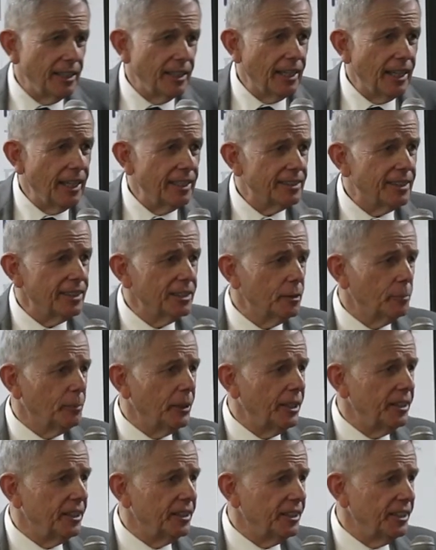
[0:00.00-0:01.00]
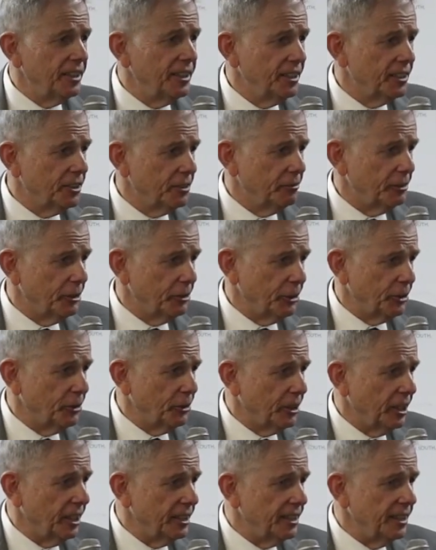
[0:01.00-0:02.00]
Anticipating need is a very
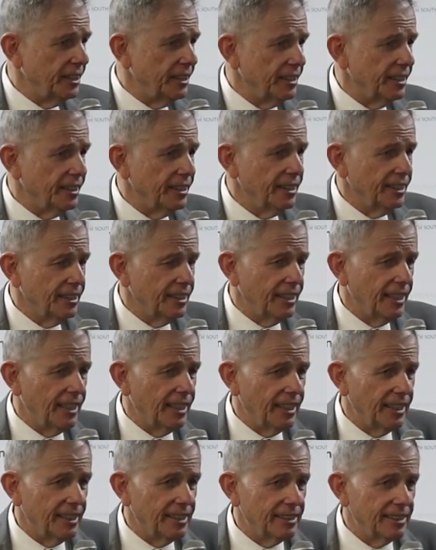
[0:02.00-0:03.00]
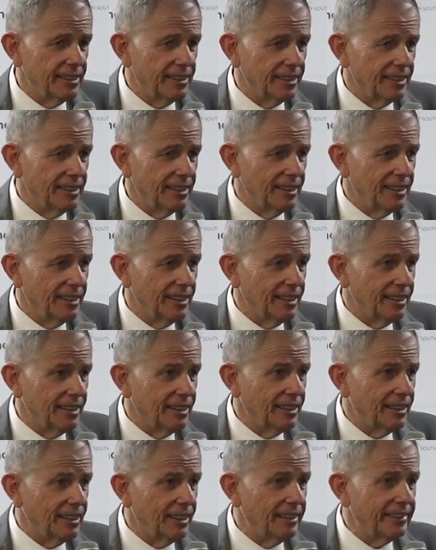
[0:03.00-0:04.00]
good idea, and
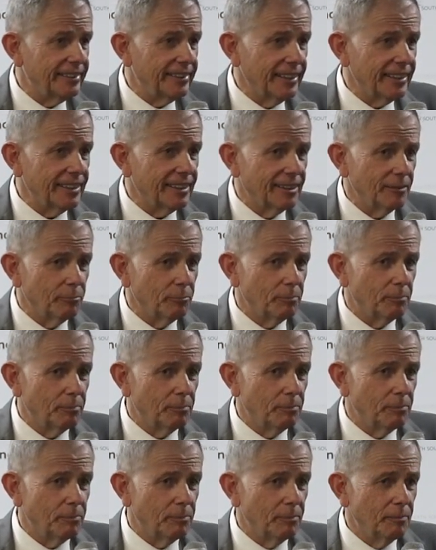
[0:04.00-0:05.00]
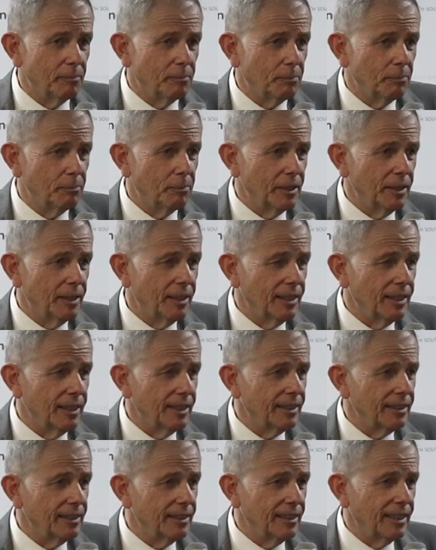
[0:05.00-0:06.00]
I think
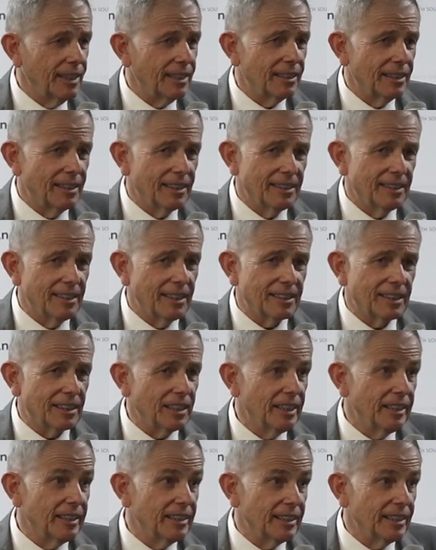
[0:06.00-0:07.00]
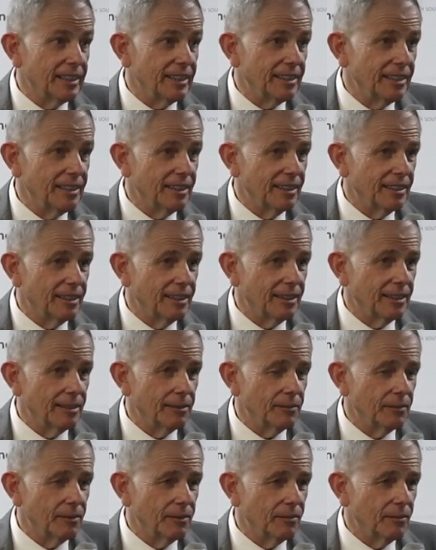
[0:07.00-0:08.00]
that clearly
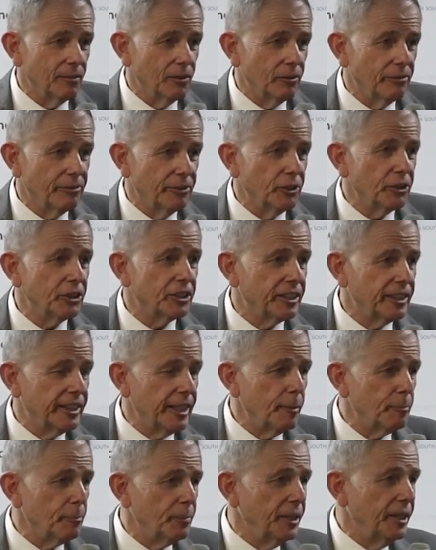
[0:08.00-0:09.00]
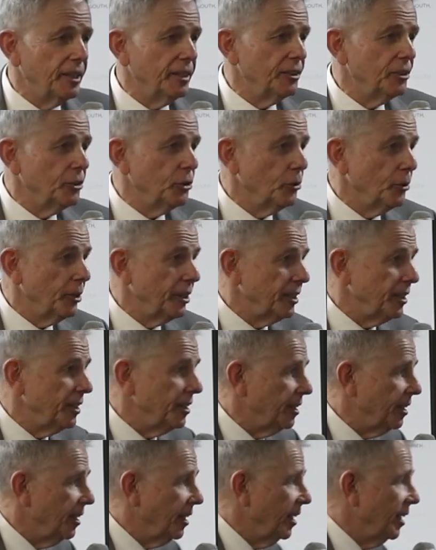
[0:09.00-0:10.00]
the first step in
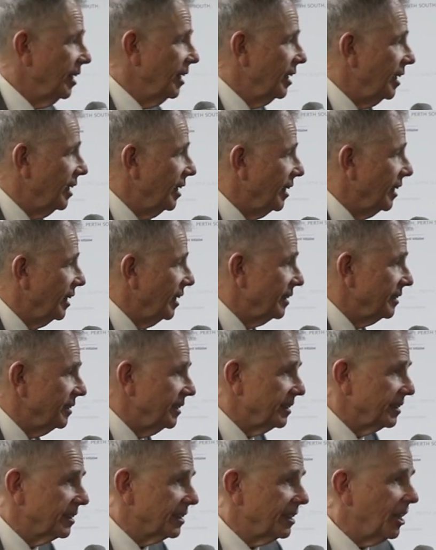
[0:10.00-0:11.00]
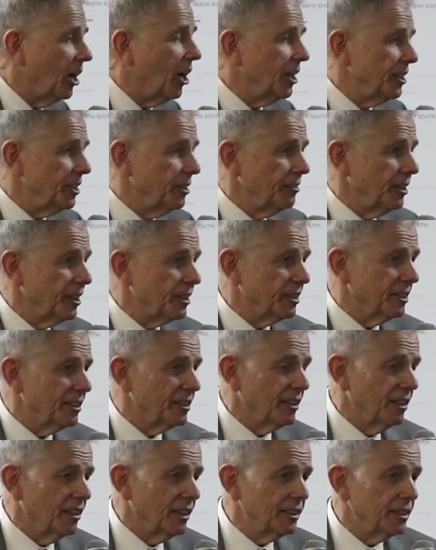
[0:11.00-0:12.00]
doing this kind of
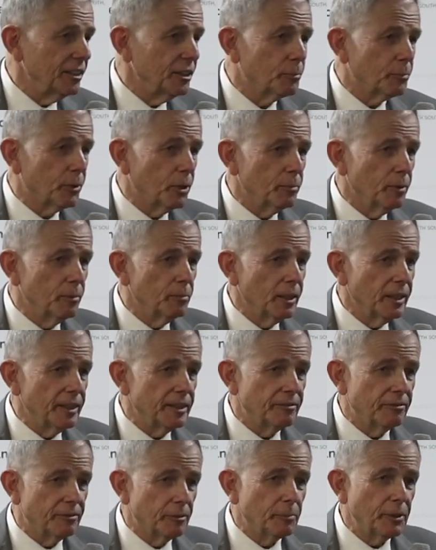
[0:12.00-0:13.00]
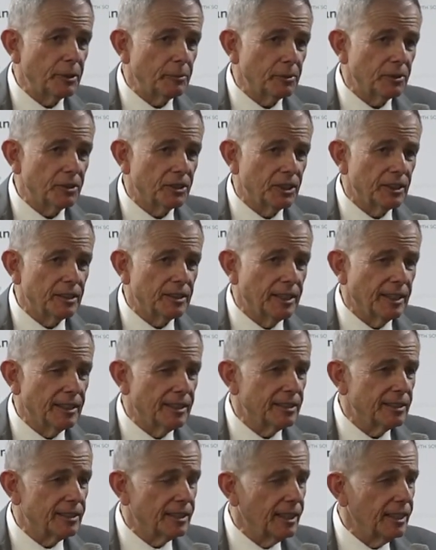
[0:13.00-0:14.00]
exercise is probably for people to sit down
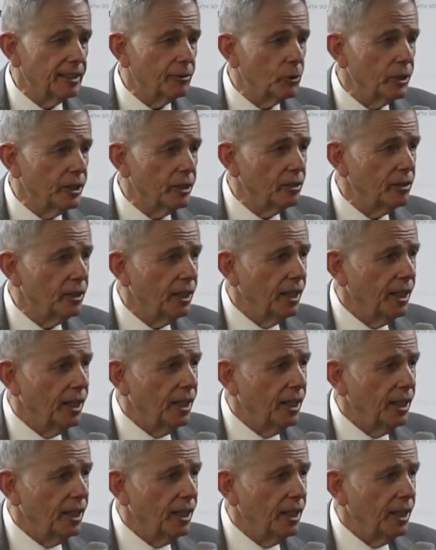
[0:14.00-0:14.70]
and say, well,